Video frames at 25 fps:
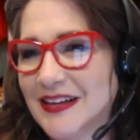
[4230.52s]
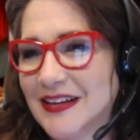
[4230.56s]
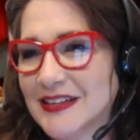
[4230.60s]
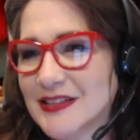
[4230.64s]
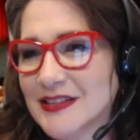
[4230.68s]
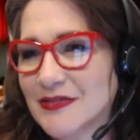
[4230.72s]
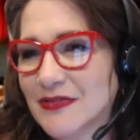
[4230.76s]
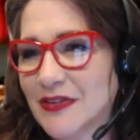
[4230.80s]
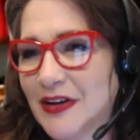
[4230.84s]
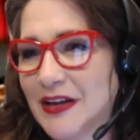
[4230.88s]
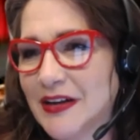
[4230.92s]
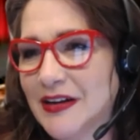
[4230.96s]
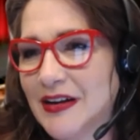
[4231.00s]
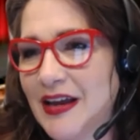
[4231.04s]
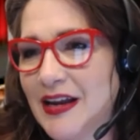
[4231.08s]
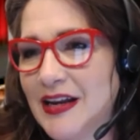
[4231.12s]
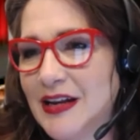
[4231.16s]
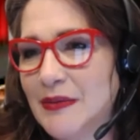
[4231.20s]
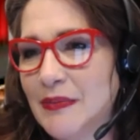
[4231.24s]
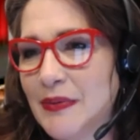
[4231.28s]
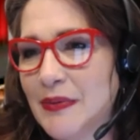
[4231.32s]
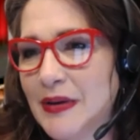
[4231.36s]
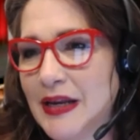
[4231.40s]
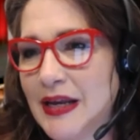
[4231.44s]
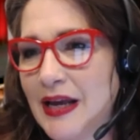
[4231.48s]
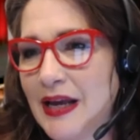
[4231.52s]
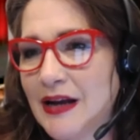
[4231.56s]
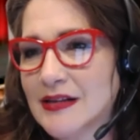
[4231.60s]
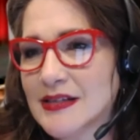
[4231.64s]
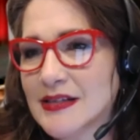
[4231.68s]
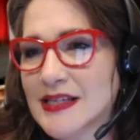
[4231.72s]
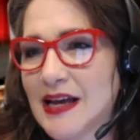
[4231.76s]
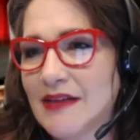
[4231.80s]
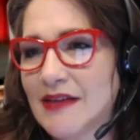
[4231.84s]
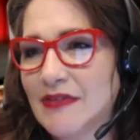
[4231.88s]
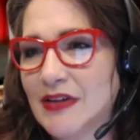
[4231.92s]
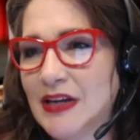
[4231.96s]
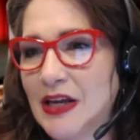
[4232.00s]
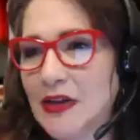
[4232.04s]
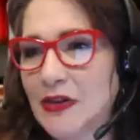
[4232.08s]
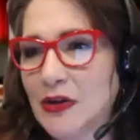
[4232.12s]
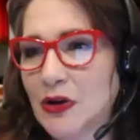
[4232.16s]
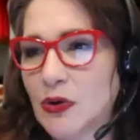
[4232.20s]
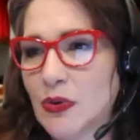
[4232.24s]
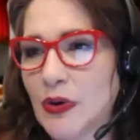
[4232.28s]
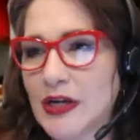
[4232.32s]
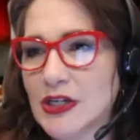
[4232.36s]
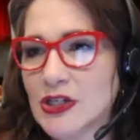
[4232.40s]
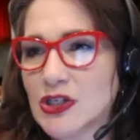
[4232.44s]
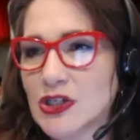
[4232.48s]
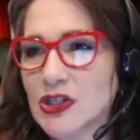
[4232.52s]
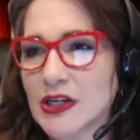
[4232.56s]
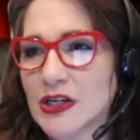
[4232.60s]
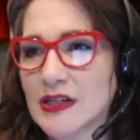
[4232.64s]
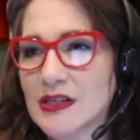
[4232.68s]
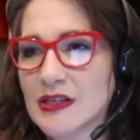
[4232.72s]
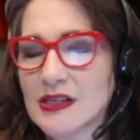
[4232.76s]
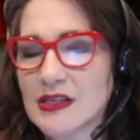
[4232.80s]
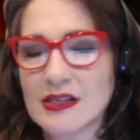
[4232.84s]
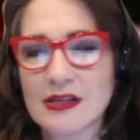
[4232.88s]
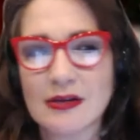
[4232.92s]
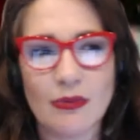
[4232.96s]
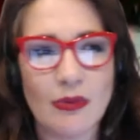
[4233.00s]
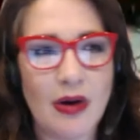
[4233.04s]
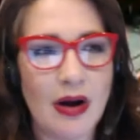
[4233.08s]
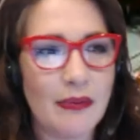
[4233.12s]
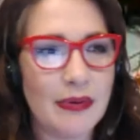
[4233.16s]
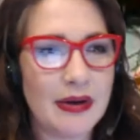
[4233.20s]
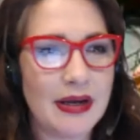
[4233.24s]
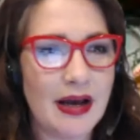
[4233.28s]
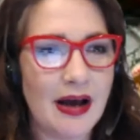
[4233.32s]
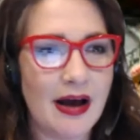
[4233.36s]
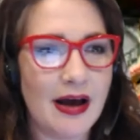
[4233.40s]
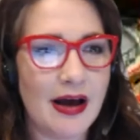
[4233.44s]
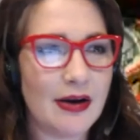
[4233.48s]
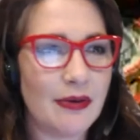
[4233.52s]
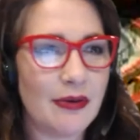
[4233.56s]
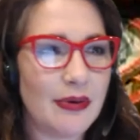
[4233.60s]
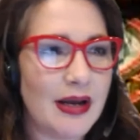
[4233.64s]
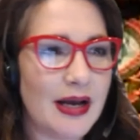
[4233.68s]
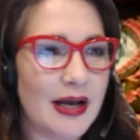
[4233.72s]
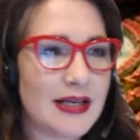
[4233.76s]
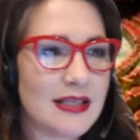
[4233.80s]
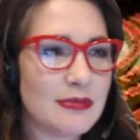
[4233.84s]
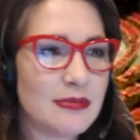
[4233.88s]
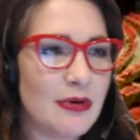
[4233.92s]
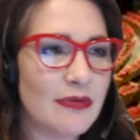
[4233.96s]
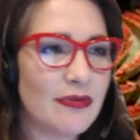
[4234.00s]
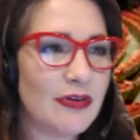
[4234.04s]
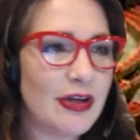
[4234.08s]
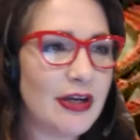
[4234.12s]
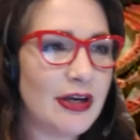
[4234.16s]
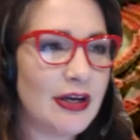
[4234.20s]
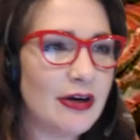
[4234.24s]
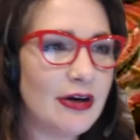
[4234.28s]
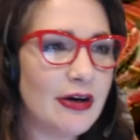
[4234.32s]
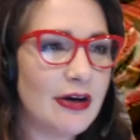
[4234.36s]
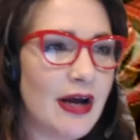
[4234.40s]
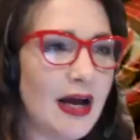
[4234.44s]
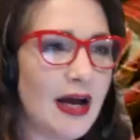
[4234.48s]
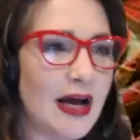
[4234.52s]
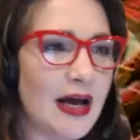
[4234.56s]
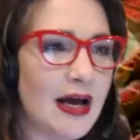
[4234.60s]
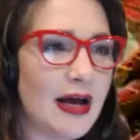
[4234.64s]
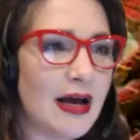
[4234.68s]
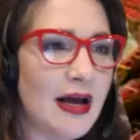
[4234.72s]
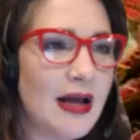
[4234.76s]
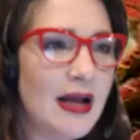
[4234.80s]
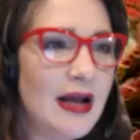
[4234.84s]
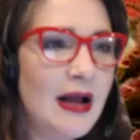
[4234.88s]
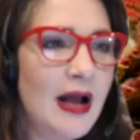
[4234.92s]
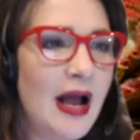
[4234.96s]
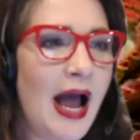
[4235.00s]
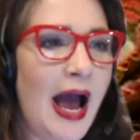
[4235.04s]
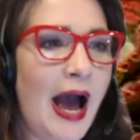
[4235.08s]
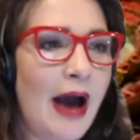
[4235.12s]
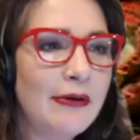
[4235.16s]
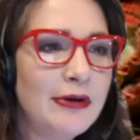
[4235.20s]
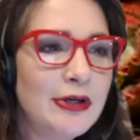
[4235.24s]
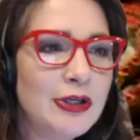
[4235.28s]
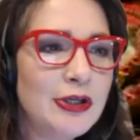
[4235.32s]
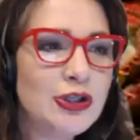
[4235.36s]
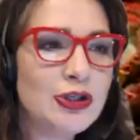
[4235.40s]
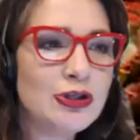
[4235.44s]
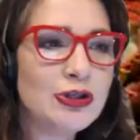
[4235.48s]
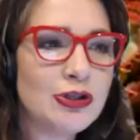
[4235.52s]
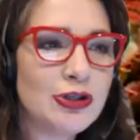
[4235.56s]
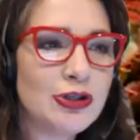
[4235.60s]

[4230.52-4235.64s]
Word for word: that's fun. Anybody else have any other questions? While well, we got it, we got some over here. Oh, I, I, How did your